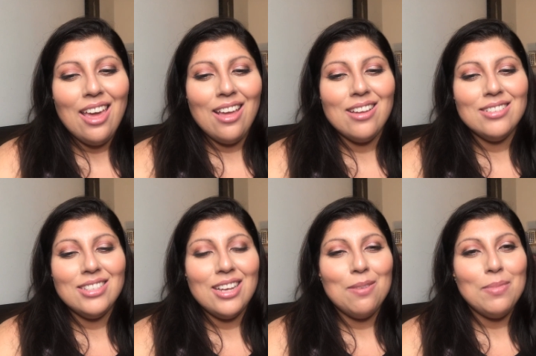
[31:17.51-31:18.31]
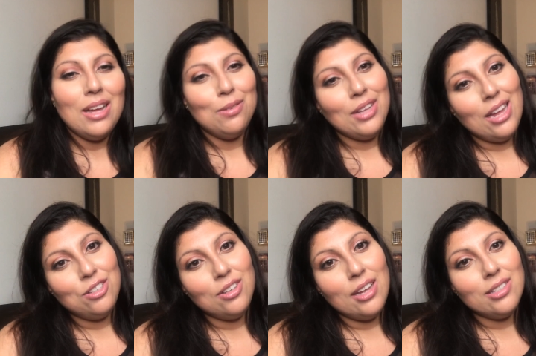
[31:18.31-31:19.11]
and I will
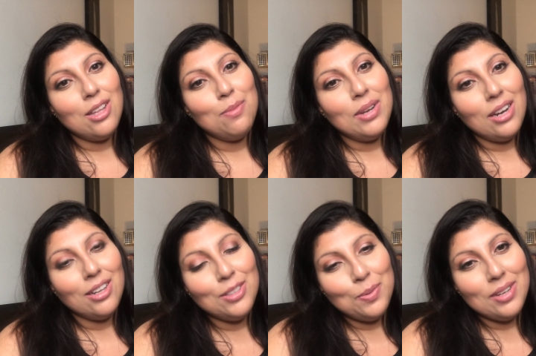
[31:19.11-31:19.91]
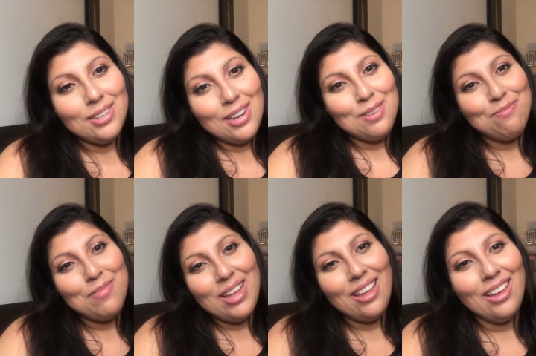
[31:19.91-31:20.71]
catch you guys on my next one.
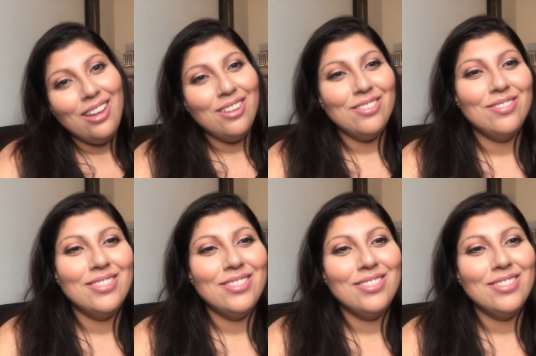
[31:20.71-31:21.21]
Bye.